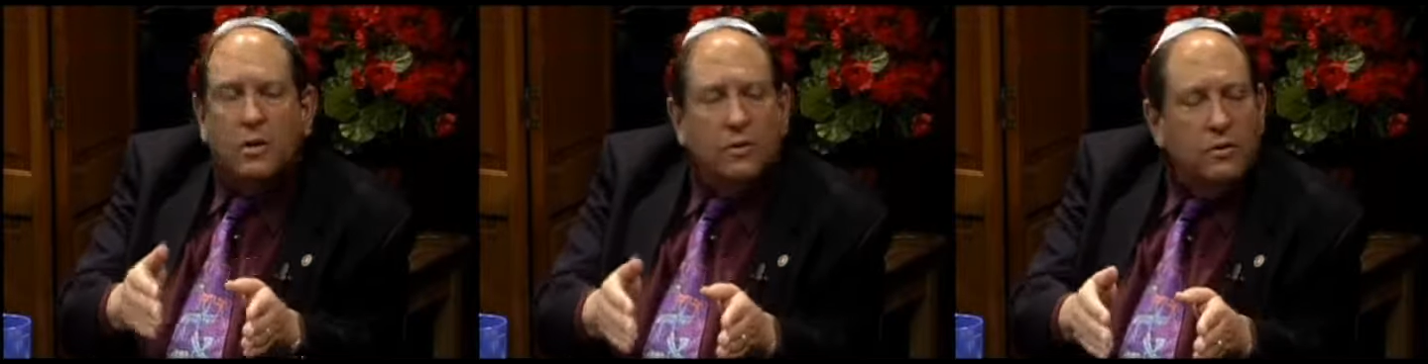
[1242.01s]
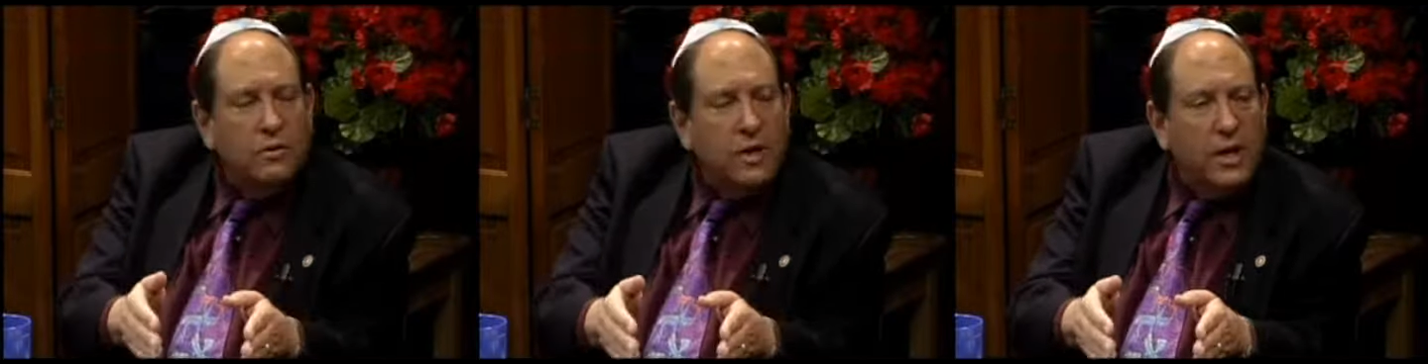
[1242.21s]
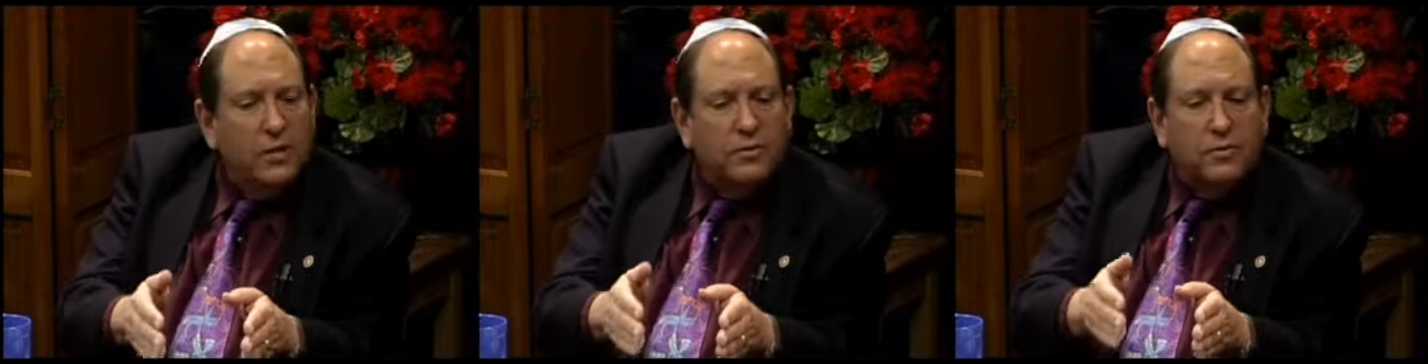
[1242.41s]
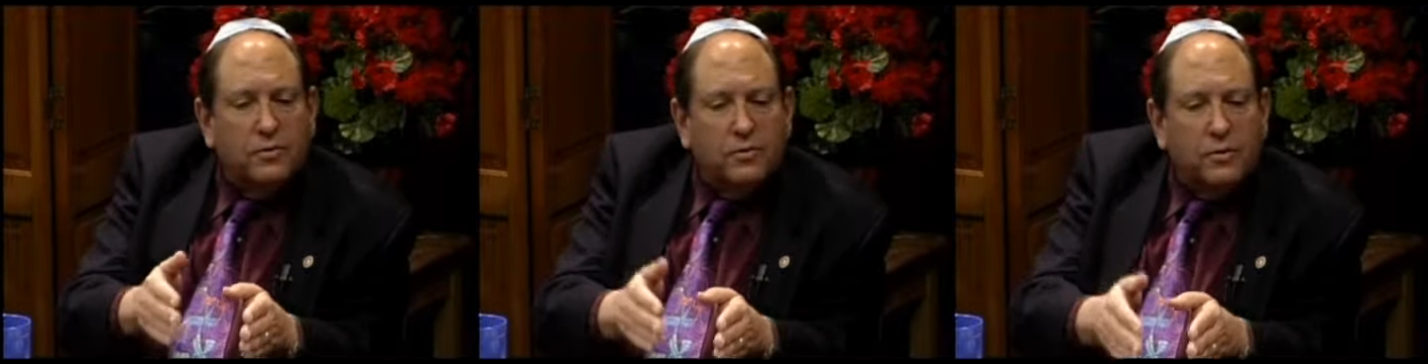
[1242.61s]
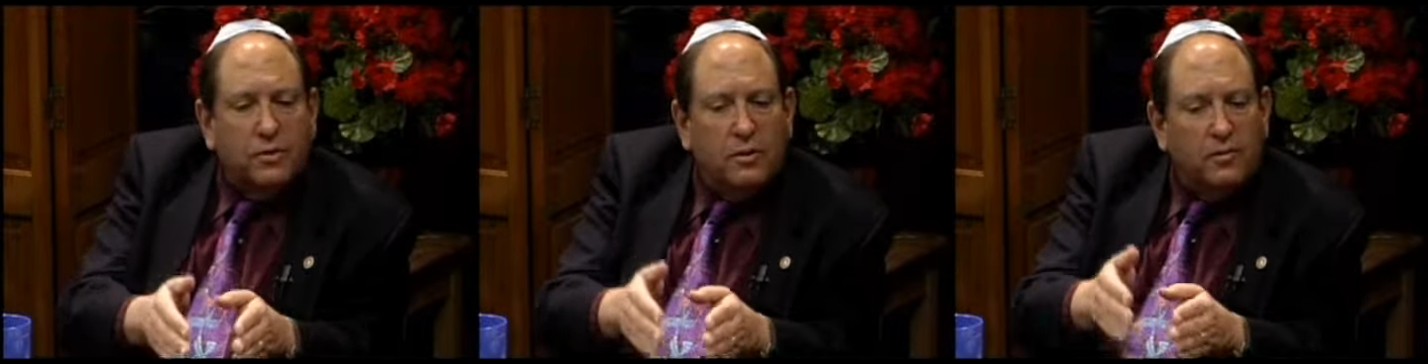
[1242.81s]
You had the
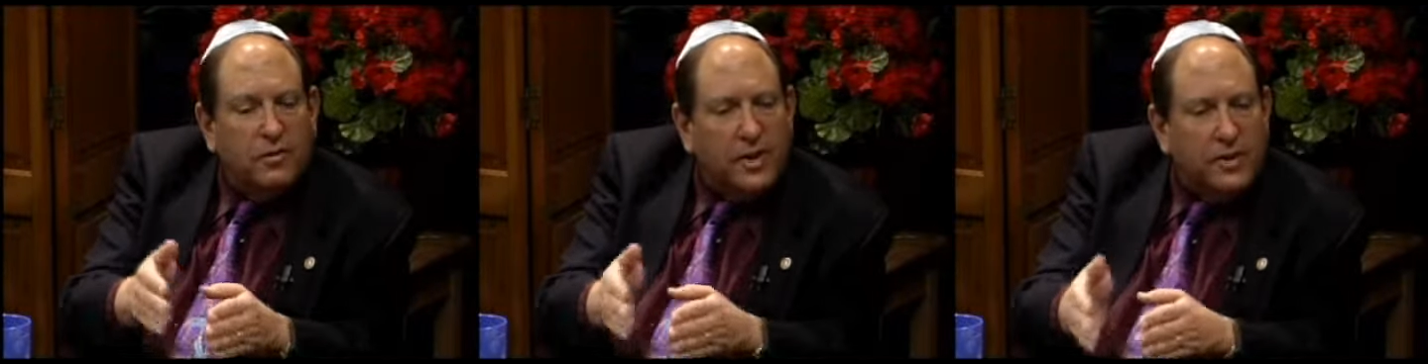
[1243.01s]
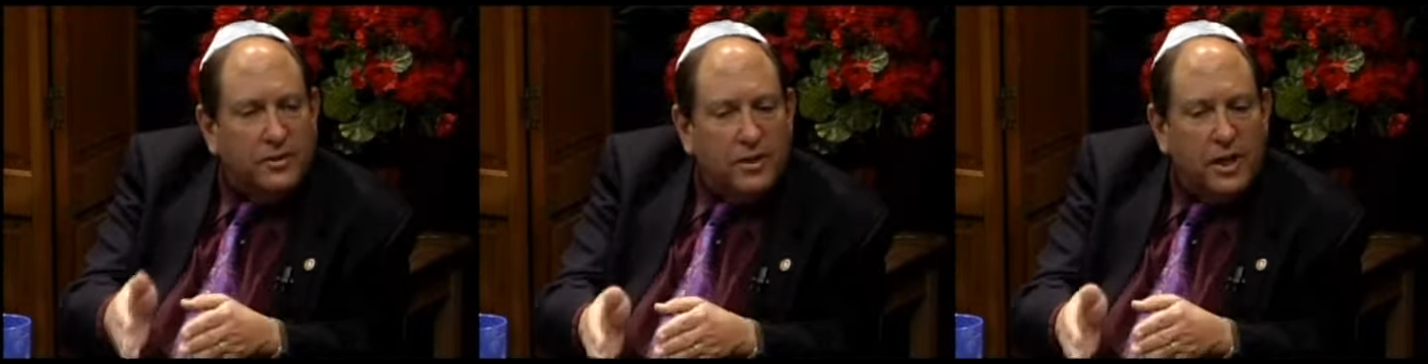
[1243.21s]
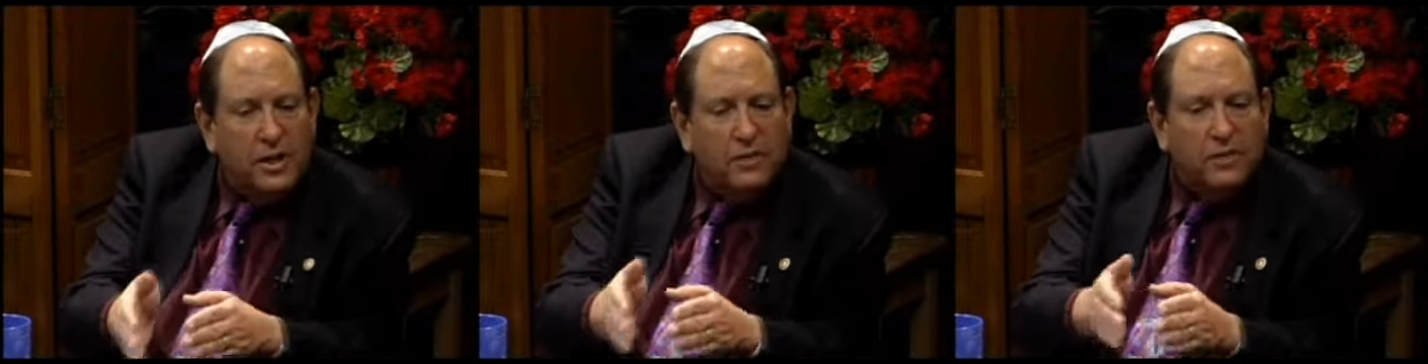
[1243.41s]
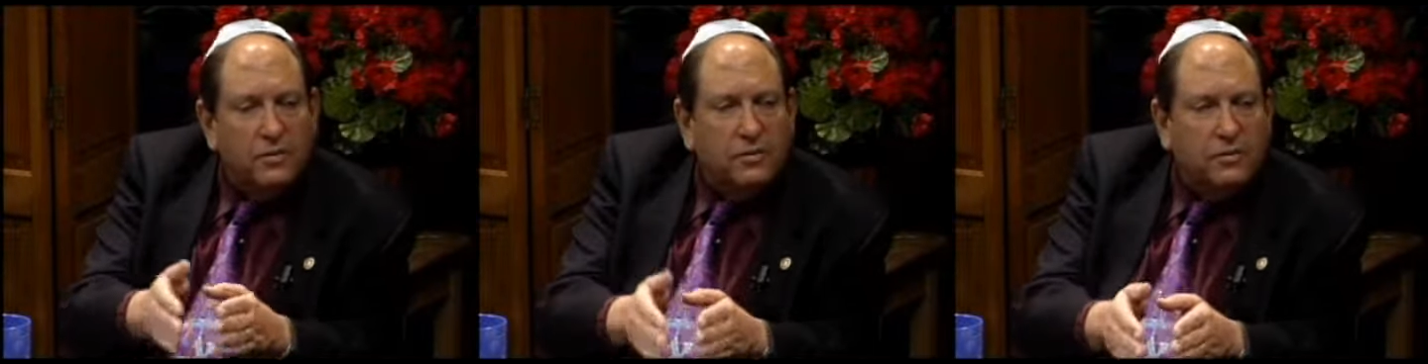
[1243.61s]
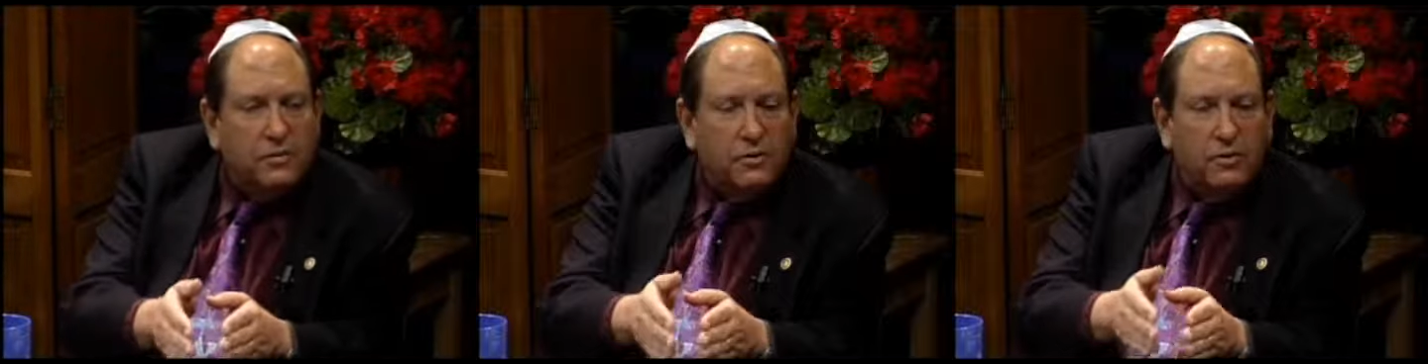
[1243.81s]
scroll of Isaiah, the
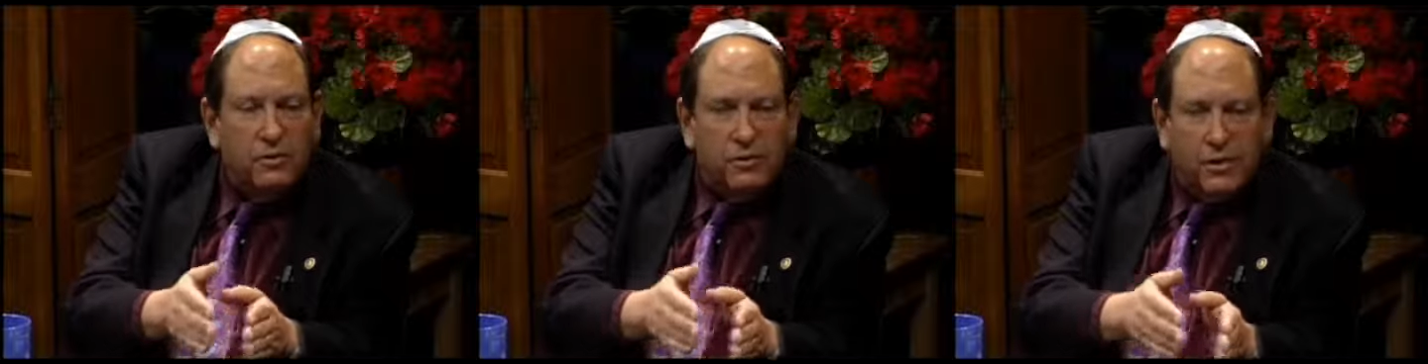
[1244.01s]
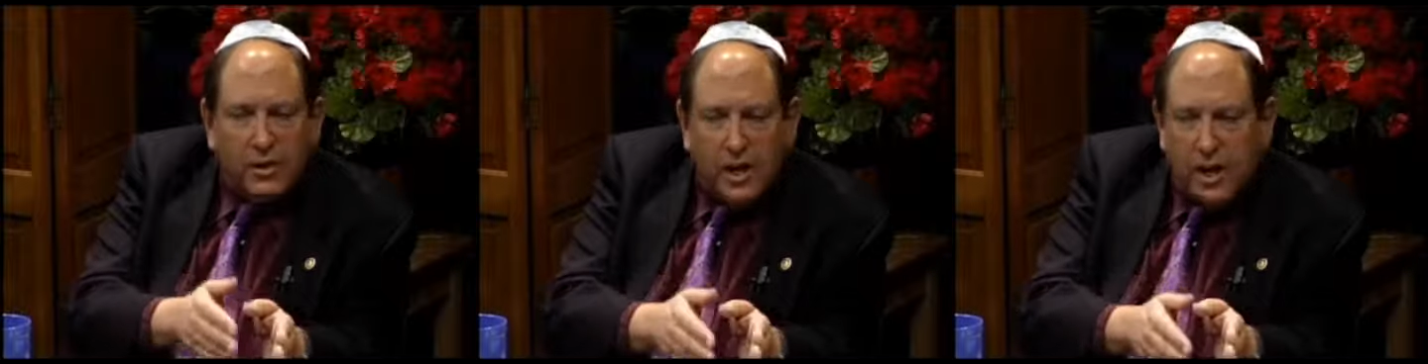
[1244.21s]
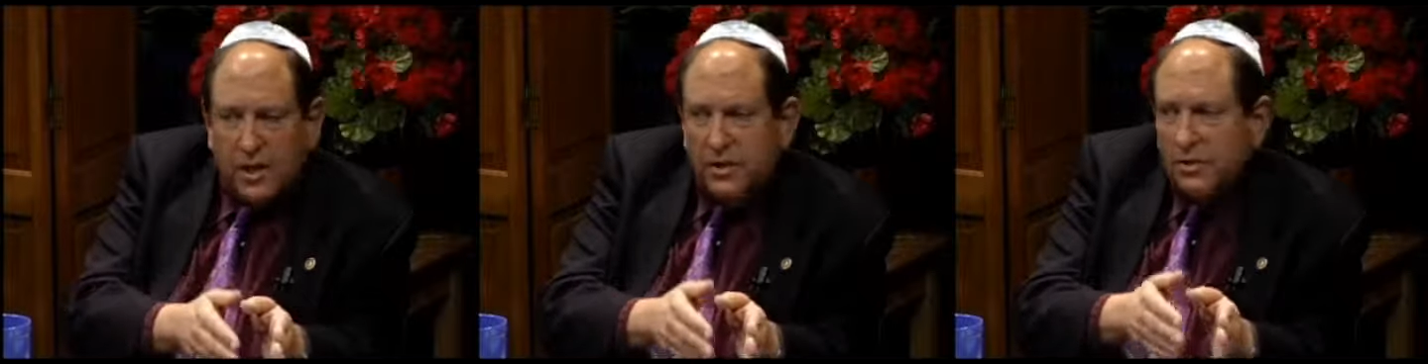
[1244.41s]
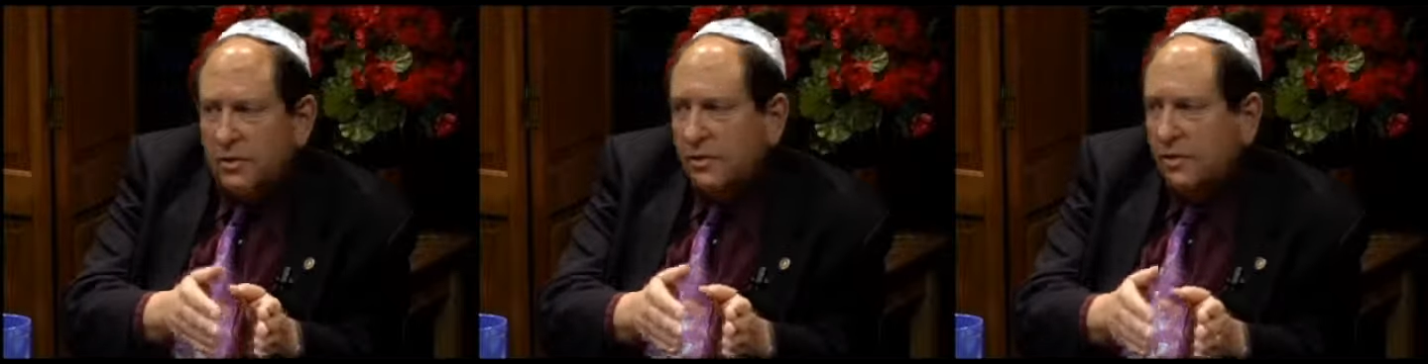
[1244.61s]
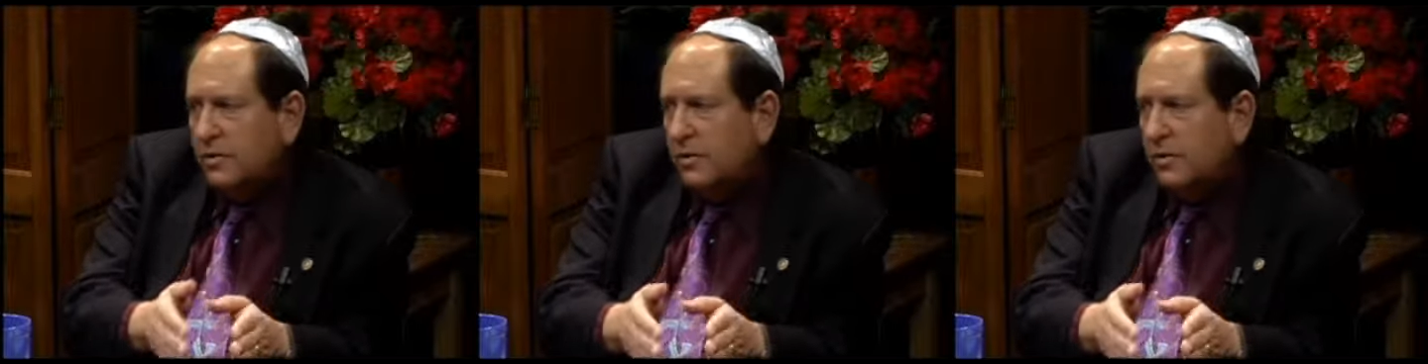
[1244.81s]
scroll of Elijah,